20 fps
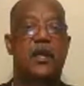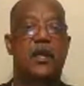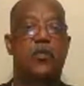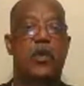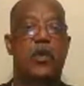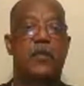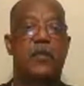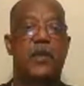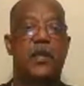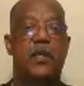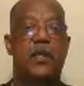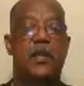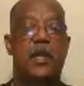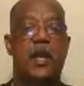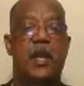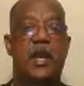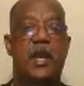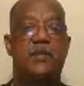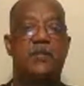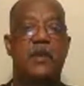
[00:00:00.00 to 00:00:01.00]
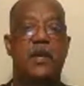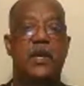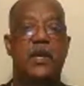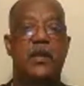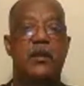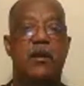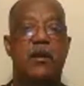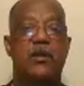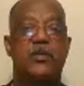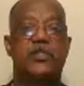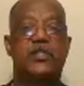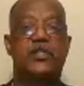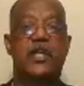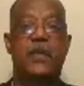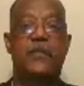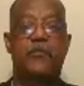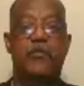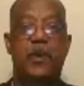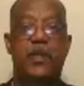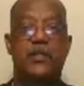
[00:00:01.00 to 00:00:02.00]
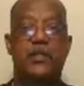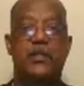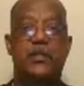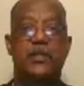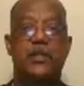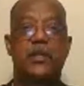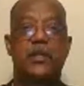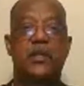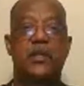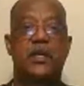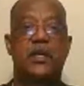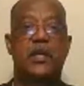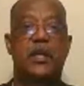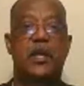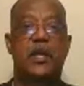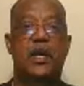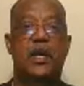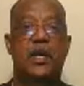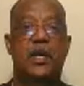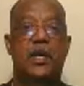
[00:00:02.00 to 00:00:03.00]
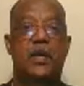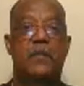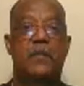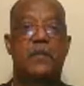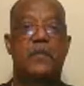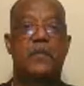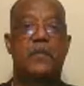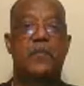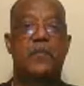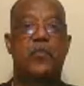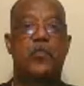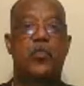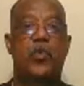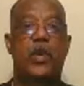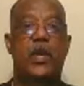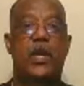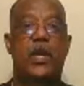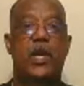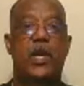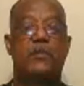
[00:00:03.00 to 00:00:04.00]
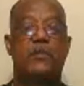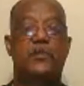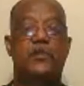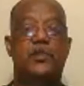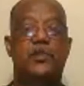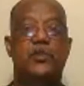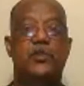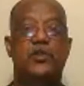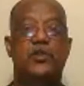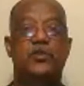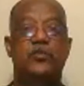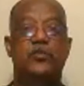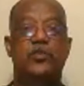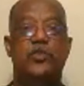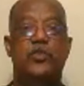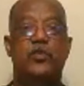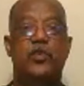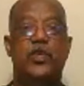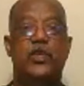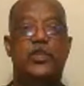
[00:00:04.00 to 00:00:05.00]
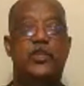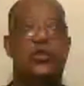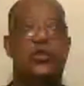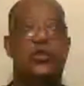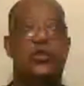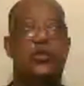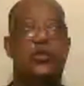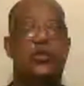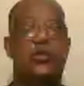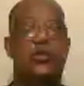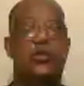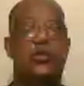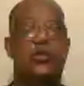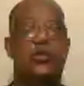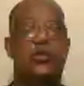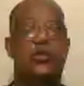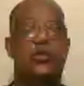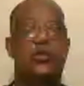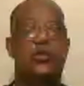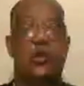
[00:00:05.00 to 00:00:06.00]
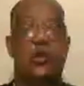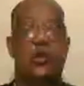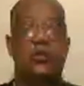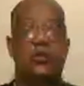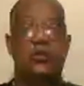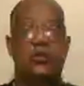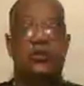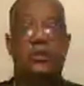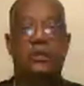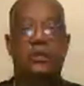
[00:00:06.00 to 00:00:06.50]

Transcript: Women and men are separate when it comes to Jewish prayer.